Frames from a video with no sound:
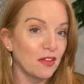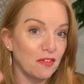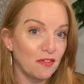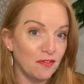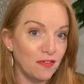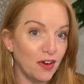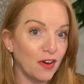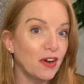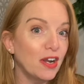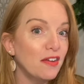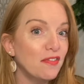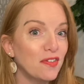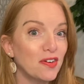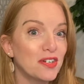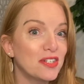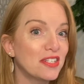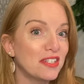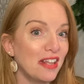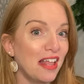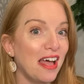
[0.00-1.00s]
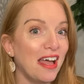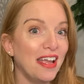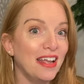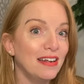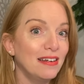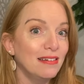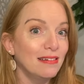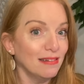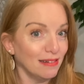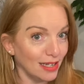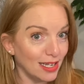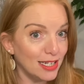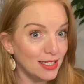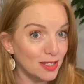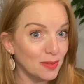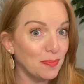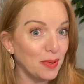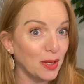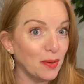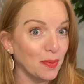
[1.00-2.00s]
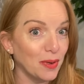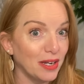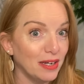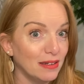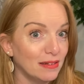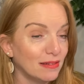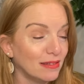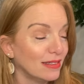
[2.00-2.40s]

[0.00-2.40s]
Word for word: very first line, it's a big one.